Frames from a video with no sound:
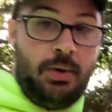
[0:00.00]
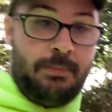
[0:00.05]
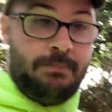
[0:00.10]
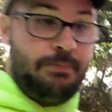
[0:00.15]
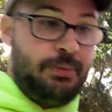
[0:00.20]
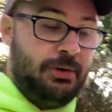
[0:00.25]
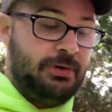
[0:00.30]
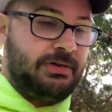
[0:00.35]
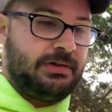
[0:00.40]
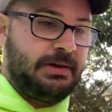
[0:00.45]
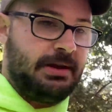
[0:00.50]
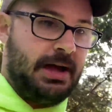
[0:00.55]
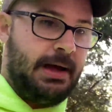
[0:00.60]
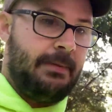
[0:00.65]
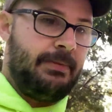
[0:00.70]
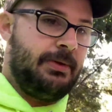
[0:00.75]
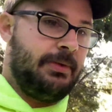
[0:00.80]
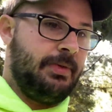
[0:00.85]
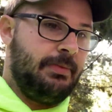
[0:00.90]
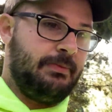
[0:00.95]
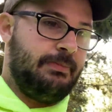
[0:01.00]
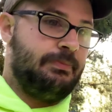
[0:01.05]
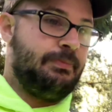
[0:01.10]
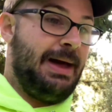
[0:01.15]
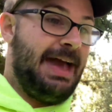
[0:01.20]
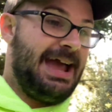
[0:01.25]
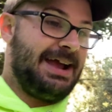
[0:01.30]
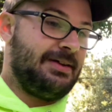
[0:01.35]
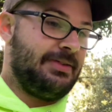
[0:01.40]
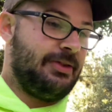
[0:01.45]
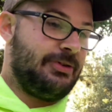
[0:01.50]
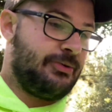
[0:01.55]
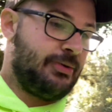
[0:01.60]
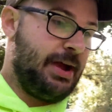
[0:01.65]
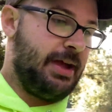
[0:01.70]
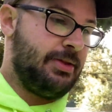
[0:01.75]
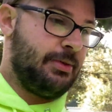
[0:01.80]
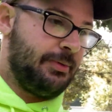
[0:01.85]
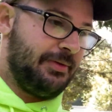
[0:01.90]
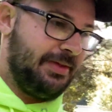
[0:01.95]
pushing up, the back of the
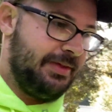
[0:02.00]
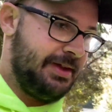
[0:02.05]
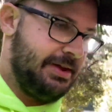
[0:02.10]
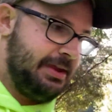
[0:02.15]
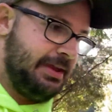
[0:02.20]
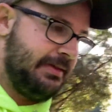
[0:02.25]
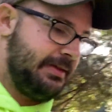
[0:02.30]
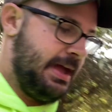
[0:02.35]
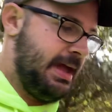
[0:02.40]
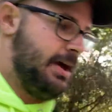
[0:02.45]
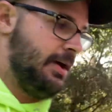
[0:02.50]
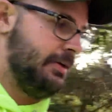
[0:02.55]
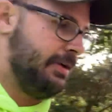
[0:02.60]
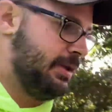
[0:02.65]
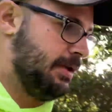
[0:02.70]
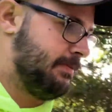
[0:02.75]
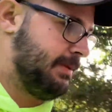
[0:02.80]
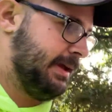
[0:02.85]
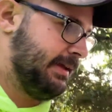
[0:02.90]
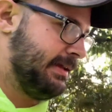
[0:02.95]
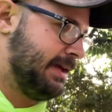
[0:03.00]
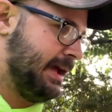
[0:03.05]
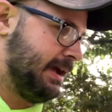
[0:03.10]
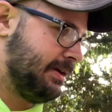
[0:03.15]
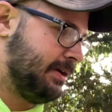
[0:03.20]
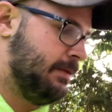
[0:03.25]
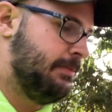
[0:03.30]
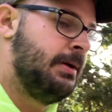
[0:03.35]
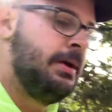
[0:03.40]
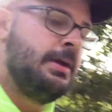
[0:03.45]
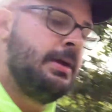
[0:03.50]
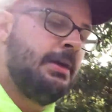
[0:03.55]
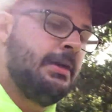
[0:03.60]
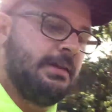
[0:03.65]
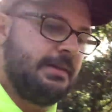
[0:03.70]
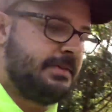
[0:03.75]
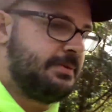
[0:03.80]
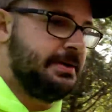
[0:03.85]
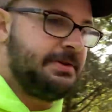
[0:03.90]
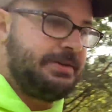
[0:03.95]
trailer was leaning down. And I'm like, dadgum,
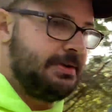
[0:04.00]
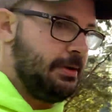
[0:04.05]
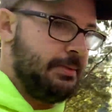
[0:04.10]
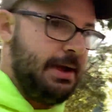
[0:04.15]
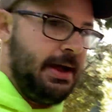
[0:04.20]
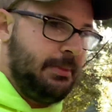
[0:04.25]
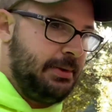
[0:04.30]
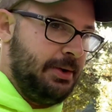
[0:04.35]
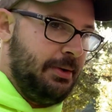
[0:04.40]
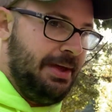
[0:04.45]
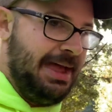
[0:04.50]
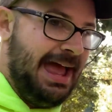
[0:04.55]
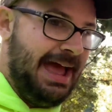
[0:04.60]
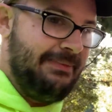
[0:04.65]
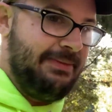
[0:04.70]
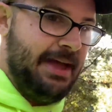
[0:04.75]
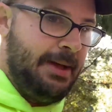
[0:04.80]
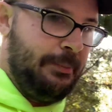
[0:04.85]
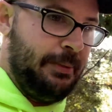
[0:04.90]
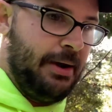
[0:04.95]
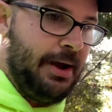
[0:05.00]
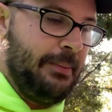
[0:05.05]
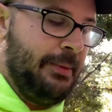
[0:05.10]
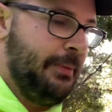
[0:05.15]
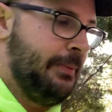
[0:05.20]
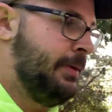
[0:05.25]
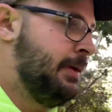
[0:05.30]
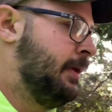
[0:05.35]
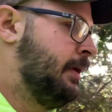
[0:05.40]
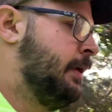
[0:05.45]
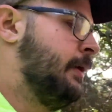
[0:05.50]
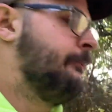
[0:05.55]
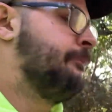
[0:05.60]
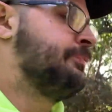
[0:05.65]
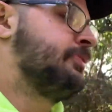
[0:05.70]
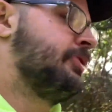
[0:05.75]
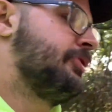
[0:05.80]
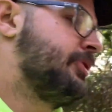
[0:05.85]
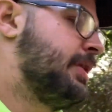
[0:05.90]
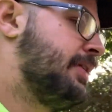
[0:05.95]
switch it around. We don't have that problem.
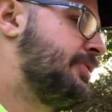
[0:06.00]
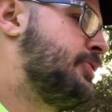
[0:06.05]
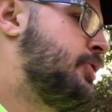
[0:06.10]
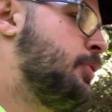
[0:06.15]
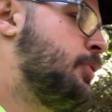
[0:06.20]
So I do